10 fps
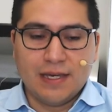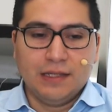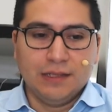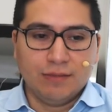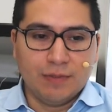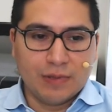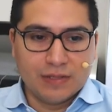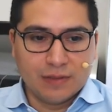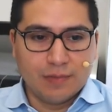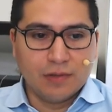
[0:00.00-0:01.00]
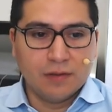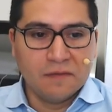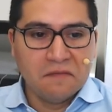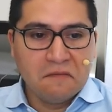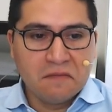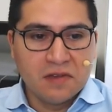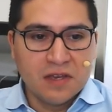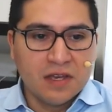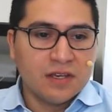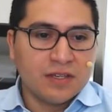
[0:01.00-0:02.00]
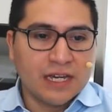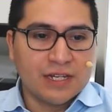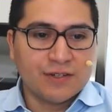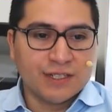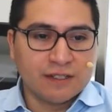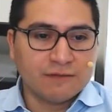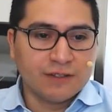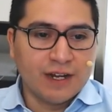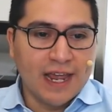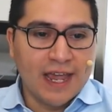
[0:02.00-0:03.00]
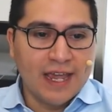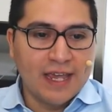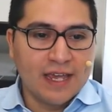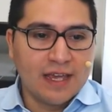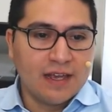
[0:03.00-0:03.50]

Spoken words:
wave principle, you got yourself your A,